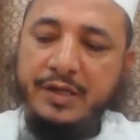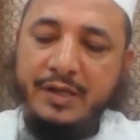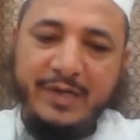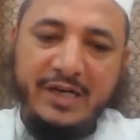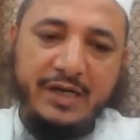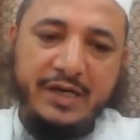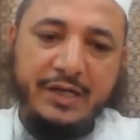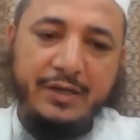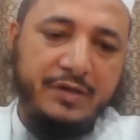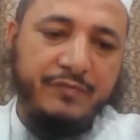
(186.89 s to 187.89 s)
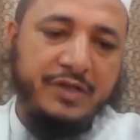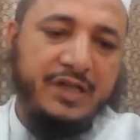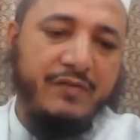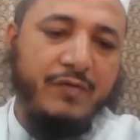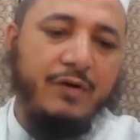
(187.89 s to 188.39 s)
Similarly, with
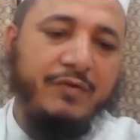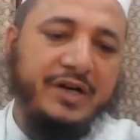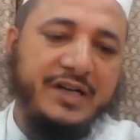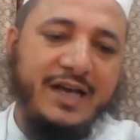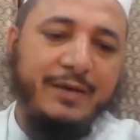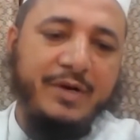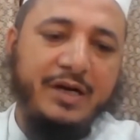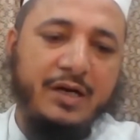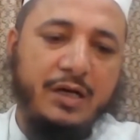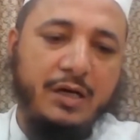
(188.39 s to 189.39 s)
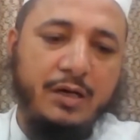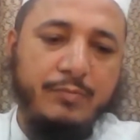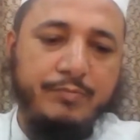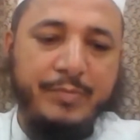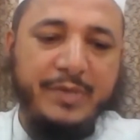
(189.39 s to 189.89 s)
the evolving time and
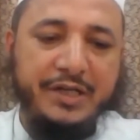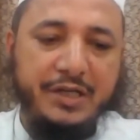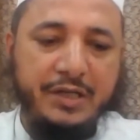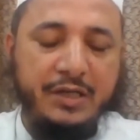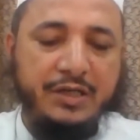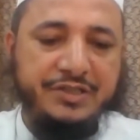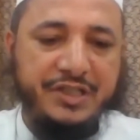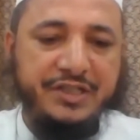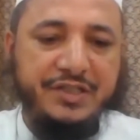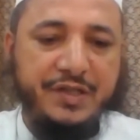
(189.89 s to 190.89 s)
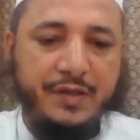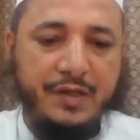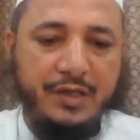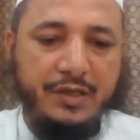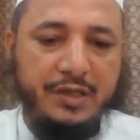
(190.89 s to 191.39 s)
many changes
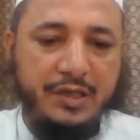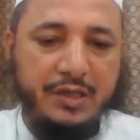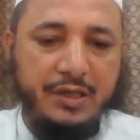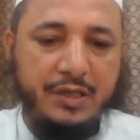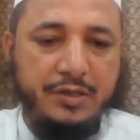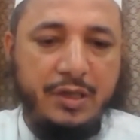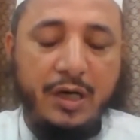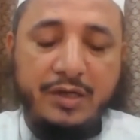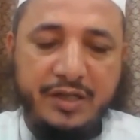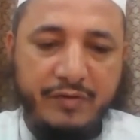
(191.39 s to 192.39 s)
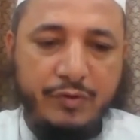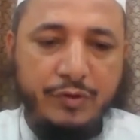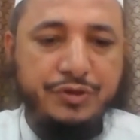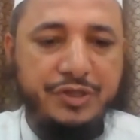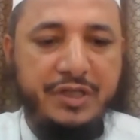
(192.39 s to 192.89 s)
in the
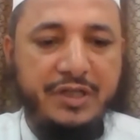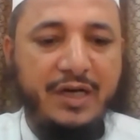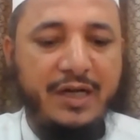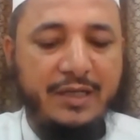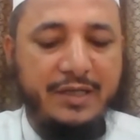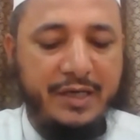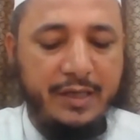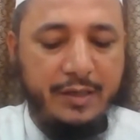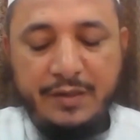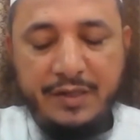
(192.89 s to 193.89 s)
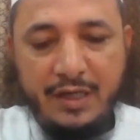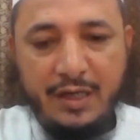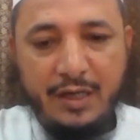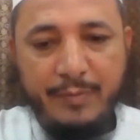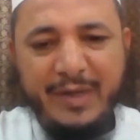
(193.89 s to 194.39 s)
revolution in the healthcare, there
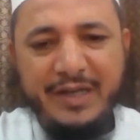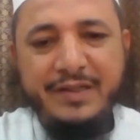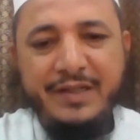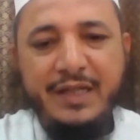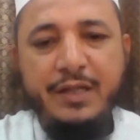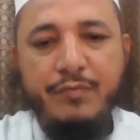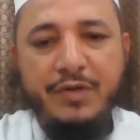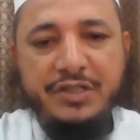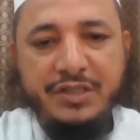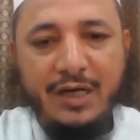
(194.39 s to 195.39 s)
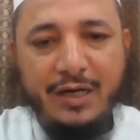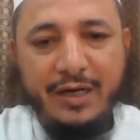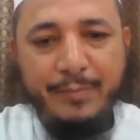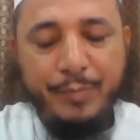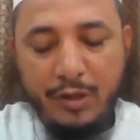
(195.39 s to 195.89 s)
are many things which are
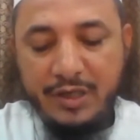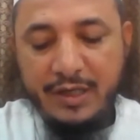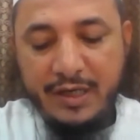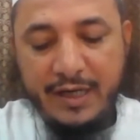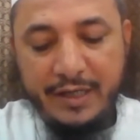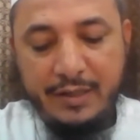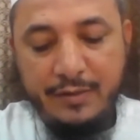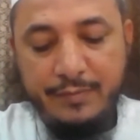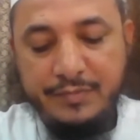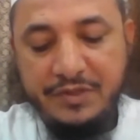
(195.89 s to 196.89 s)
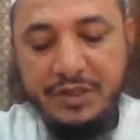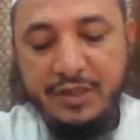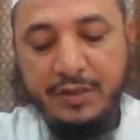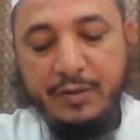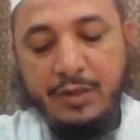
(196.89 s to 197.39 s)
important, like
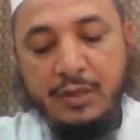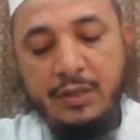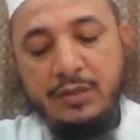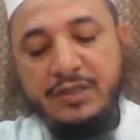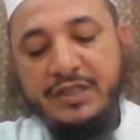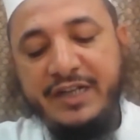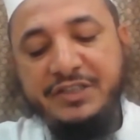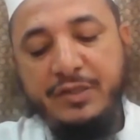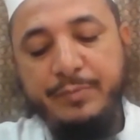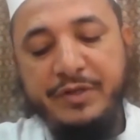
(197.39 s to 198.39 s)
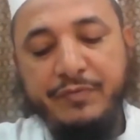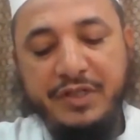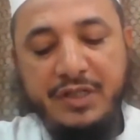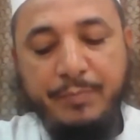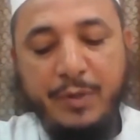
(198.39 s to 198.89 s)
the the tension
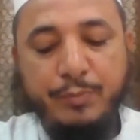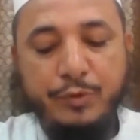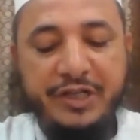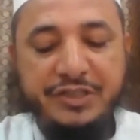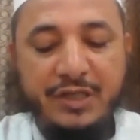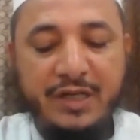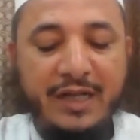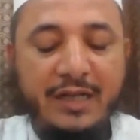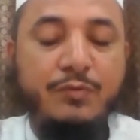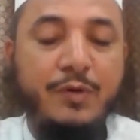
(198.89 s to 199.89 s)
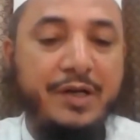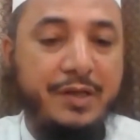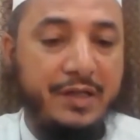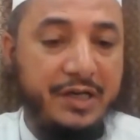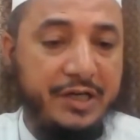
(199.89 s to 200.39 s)
between the population health
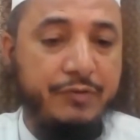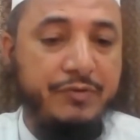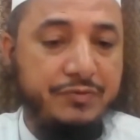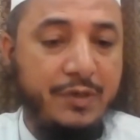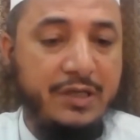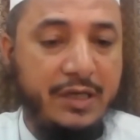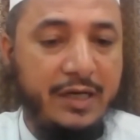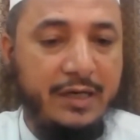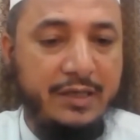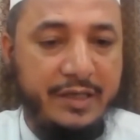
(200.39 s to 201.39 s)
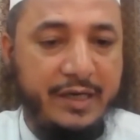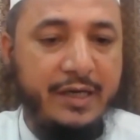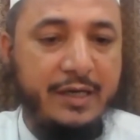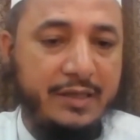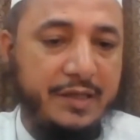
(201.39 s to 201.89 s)
versus individual health
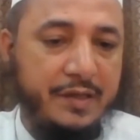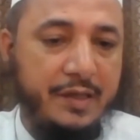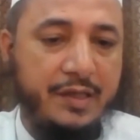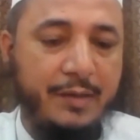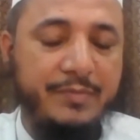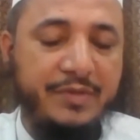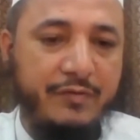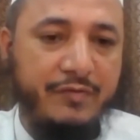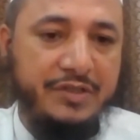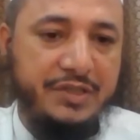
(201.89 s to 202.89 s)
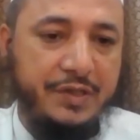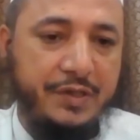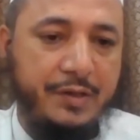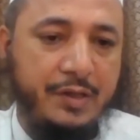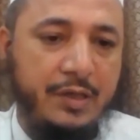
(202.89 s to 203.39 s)
care. This is something which
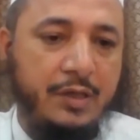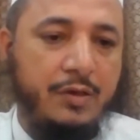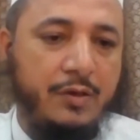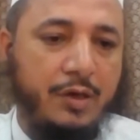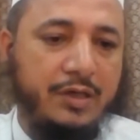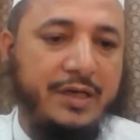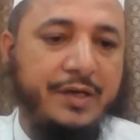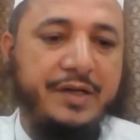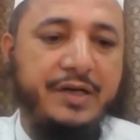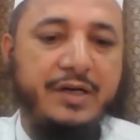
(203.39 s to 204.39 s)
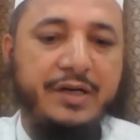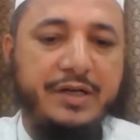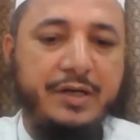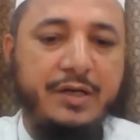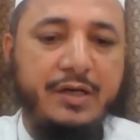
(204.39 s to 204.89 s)
is not considered
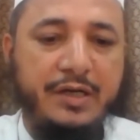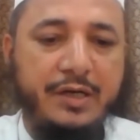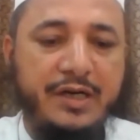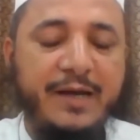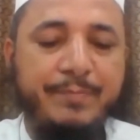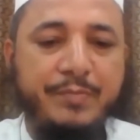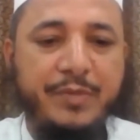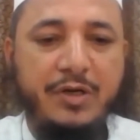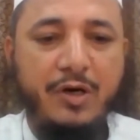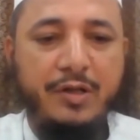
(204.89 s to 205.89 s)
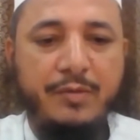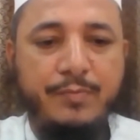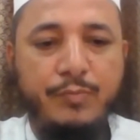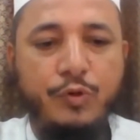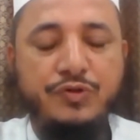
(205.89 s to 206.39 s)
in depth because
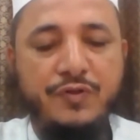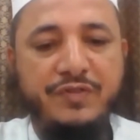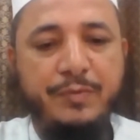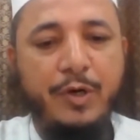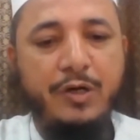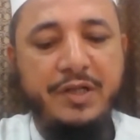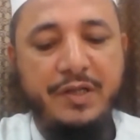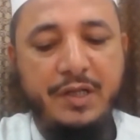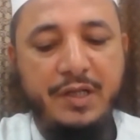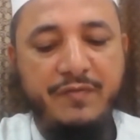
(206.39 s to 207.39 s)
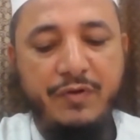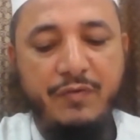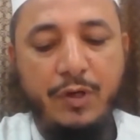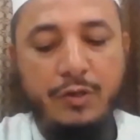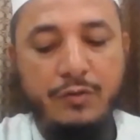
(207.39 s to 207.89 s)
most of the policies, if we
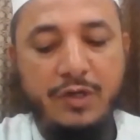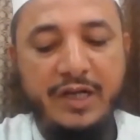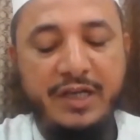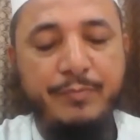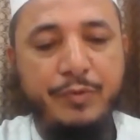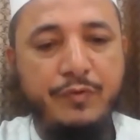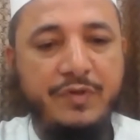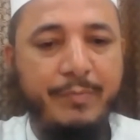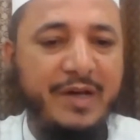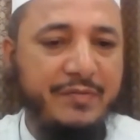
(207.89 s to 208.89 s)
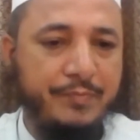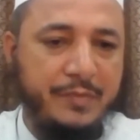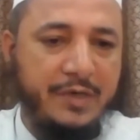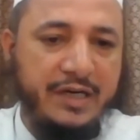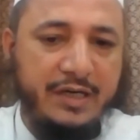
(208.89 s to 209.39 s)
want to improve the best
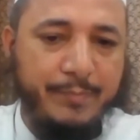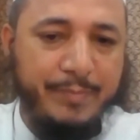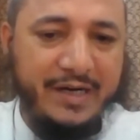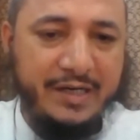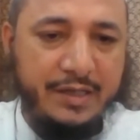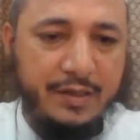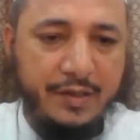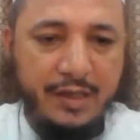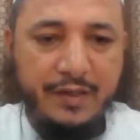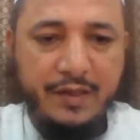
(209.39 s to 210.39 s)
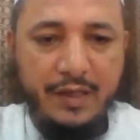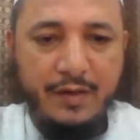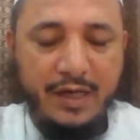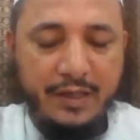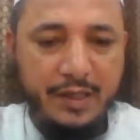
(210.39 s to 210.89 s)
clinical practice and things
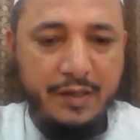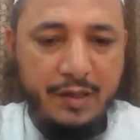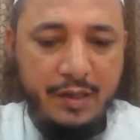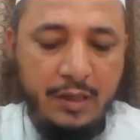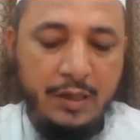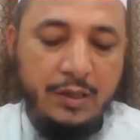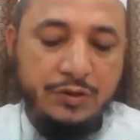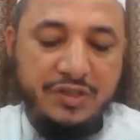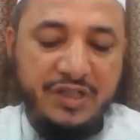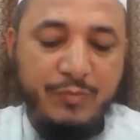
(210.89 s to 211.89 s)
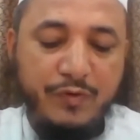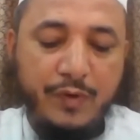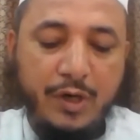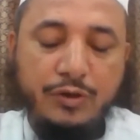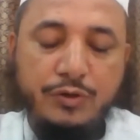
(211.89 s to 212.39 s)
like this, so they move
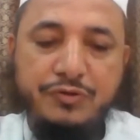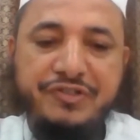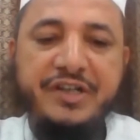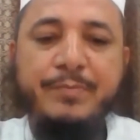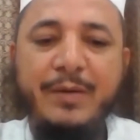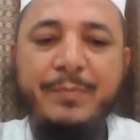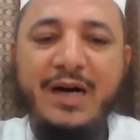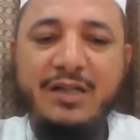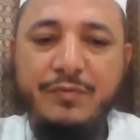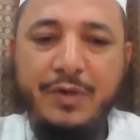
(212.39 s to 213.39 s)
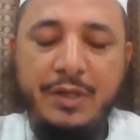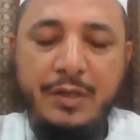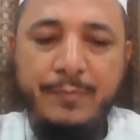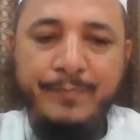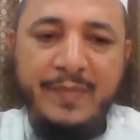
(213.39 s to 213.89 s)
on to treatment pathways,
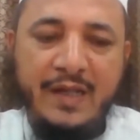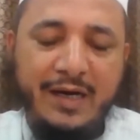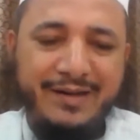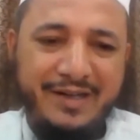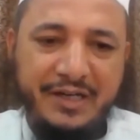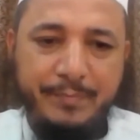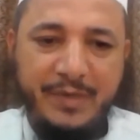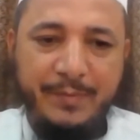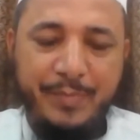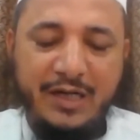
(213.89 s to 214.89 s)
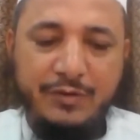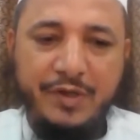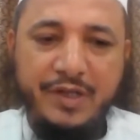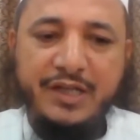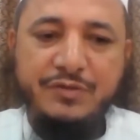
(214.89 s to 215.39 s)
and treatment
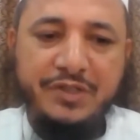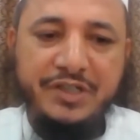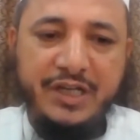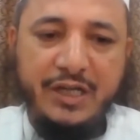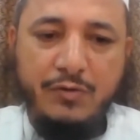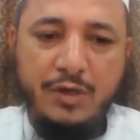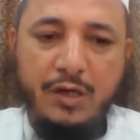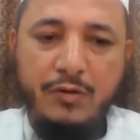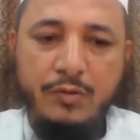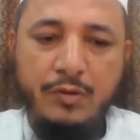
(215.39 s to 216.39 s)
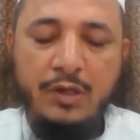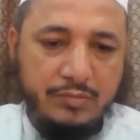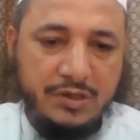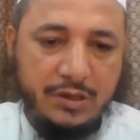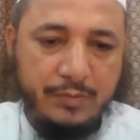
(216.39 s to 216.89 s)
pathways actually narrow down
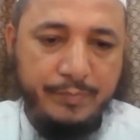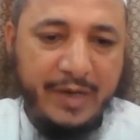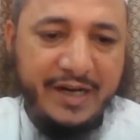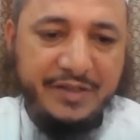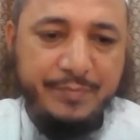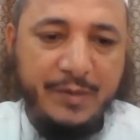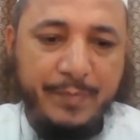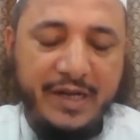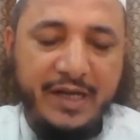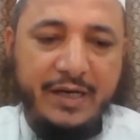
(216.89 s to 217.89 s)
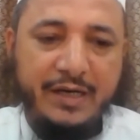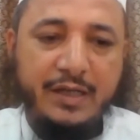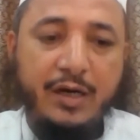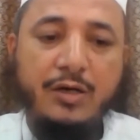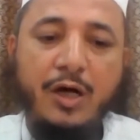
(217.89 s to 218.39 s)
the management plan, and
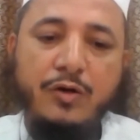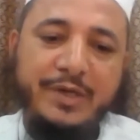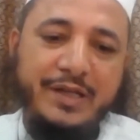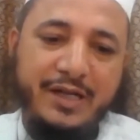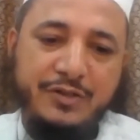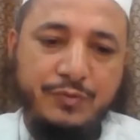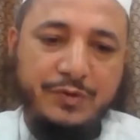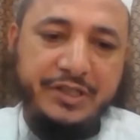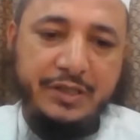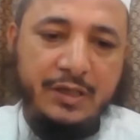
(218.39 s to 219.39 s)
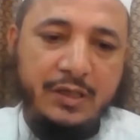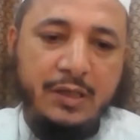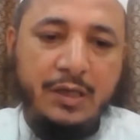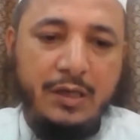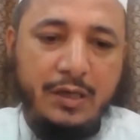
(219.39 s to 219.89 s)
the autonomy is actually
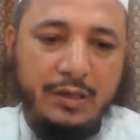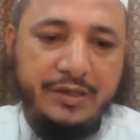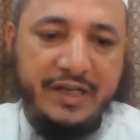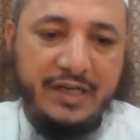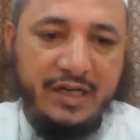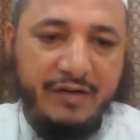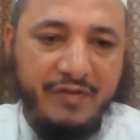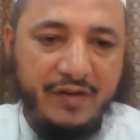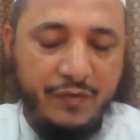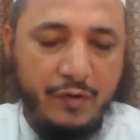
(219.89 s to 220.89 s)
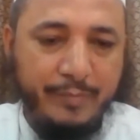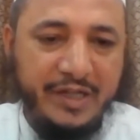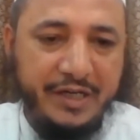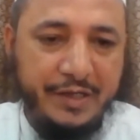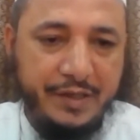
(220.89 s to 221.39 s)
taken away from
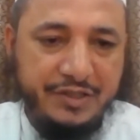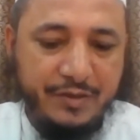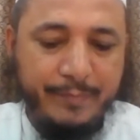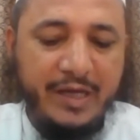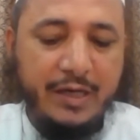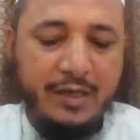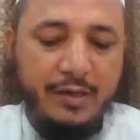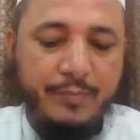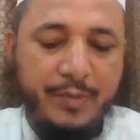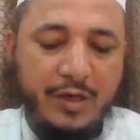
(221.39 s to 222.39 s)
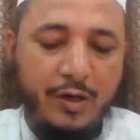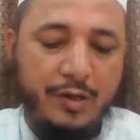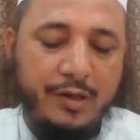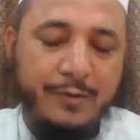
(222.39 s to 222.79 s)
many decision makers because